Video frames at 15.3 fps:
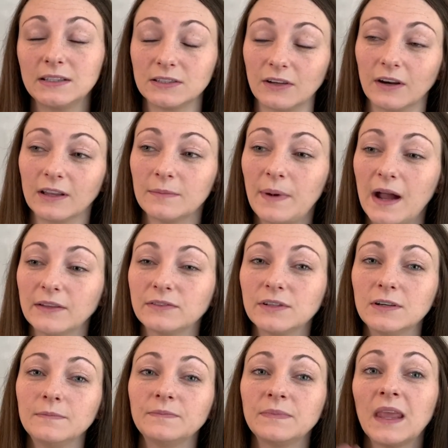go to the
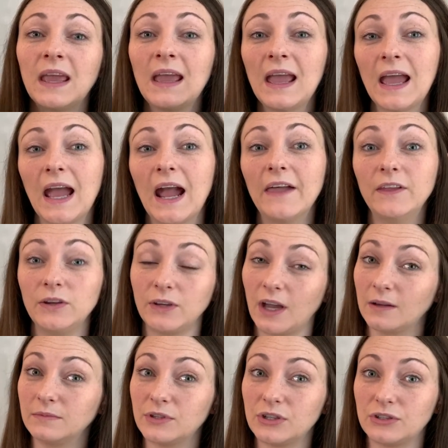bathroom, and then you
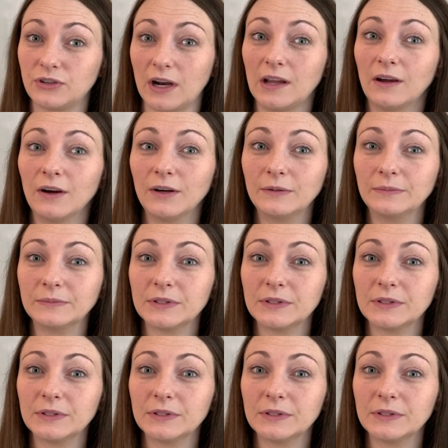come straight home.